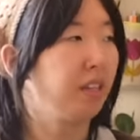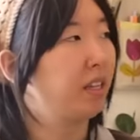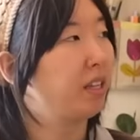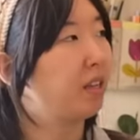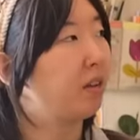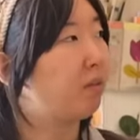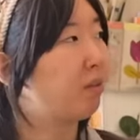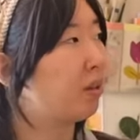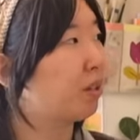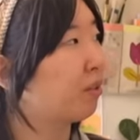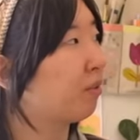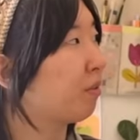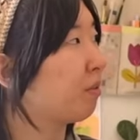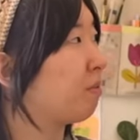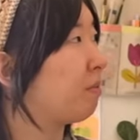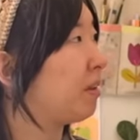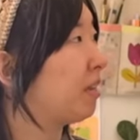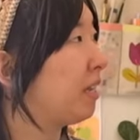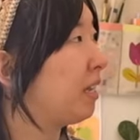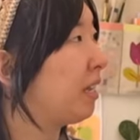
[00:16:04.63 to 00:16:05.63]
like it works for
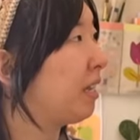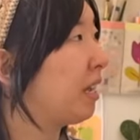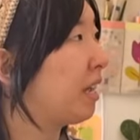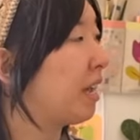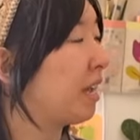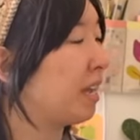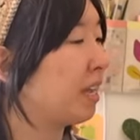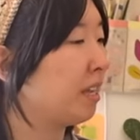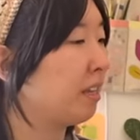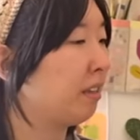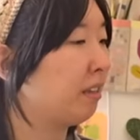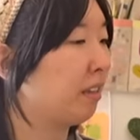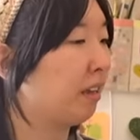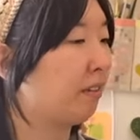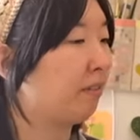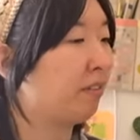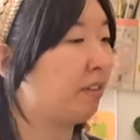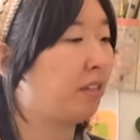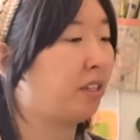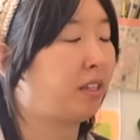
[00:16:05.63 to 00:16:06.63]
me and I
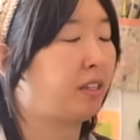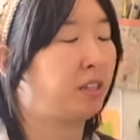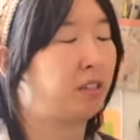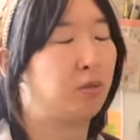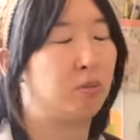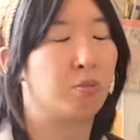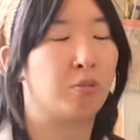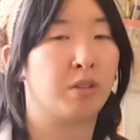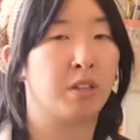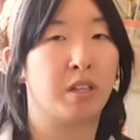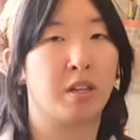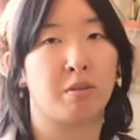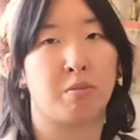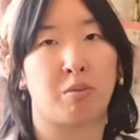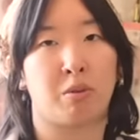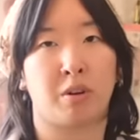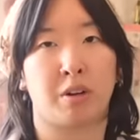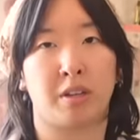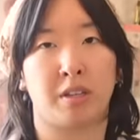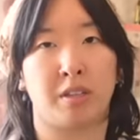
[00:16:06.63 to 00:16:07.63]
feel like it's really
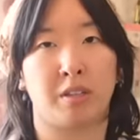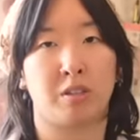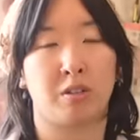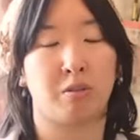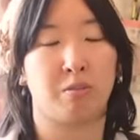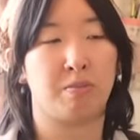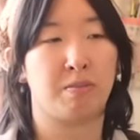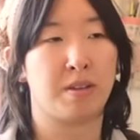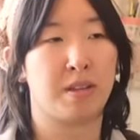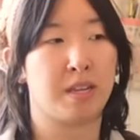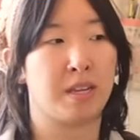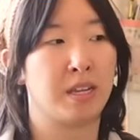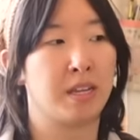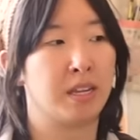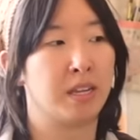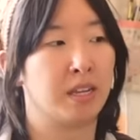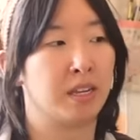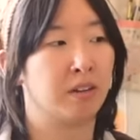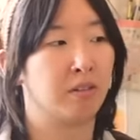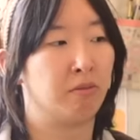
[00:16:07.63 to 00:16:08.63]
important to
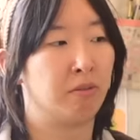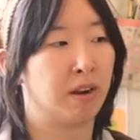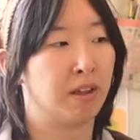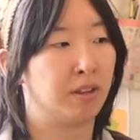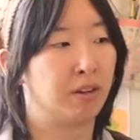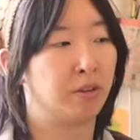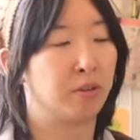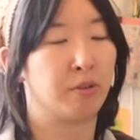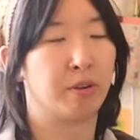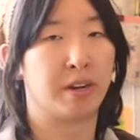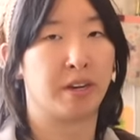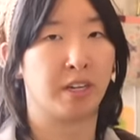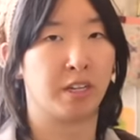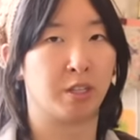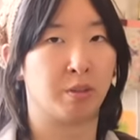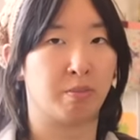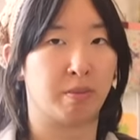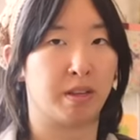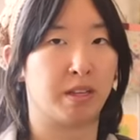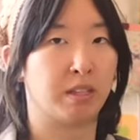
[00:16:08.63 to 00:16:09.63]
be in a rather creative
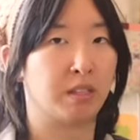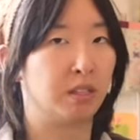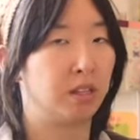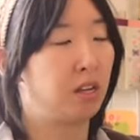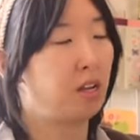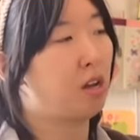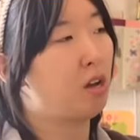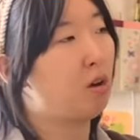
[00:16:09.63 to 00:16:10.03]
space